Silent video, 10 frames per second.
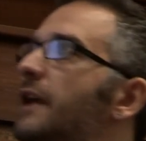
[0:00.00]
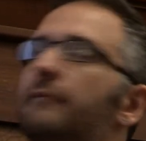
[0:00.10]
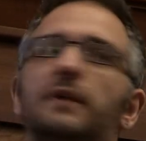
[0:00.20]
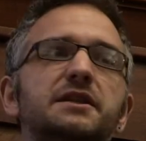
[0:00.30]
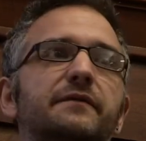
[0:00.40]

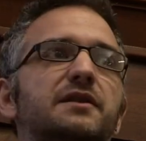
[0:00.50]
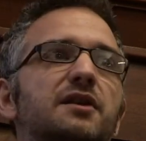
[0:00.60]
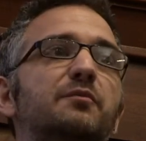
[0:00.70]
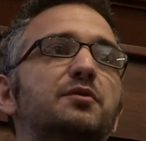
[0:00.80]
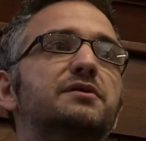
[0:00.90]
have plenty of
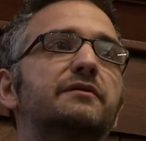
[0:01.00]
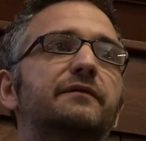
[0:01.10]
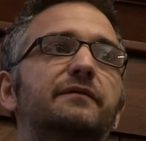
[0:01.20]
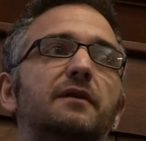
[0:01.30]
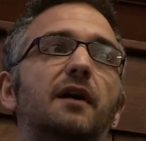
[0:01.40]
examples
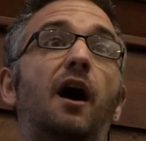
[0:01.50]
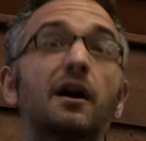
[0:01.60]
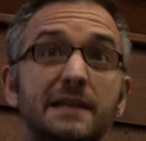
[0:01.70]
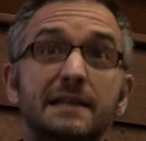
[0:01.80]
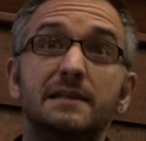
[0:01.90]
of
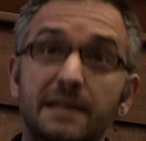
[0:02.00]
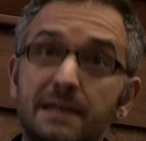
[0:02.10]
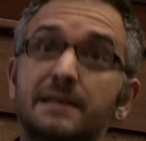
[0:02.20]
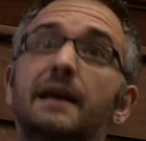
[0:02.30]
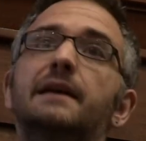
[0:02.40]
artists
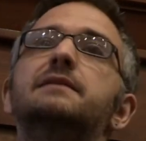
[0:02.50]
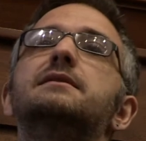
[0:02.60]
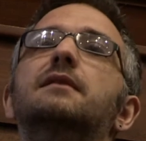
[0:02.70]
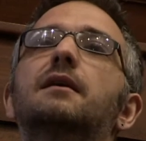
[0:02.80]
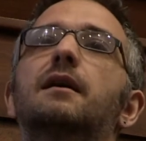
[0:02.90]
these
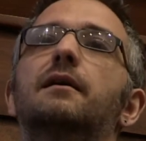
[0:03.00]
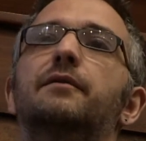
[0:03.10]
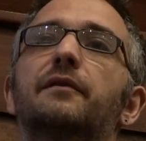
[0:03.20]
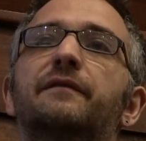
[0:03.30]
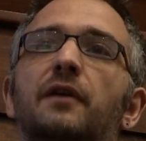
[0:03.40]
days
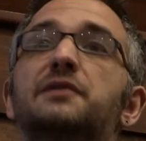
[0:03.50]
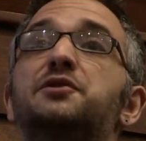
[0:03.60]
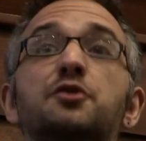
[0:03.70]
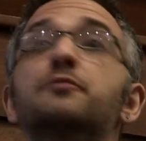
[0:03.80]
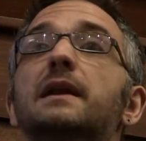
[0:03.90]
that find
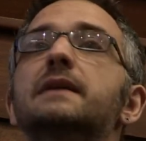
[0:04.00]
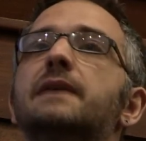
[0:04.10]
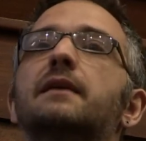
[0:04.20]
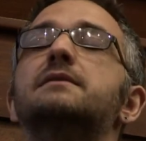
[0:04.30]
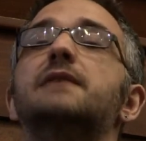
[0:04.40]
2
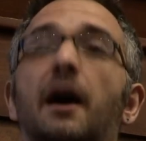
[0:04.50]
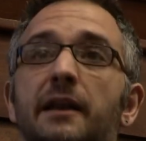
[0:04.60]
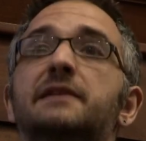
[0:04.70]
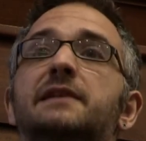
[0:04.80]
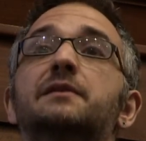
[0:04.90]
milliseconds
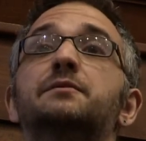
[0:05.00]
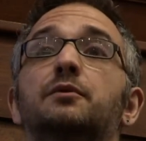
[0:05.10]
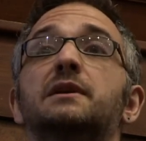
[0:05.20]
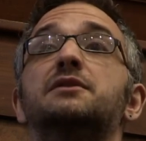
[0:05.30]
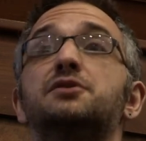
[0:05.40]

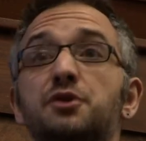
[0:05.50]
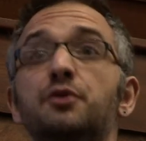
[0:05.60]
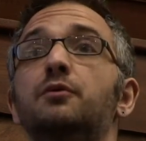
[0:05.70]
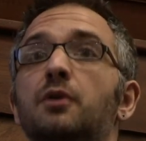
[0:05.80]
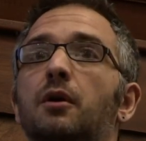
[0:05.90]
unacceptable. It's
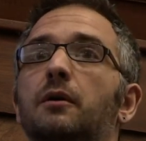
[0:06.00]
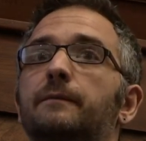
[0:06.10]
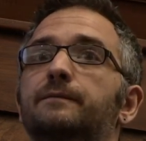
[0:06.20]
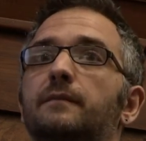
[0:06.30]
too long.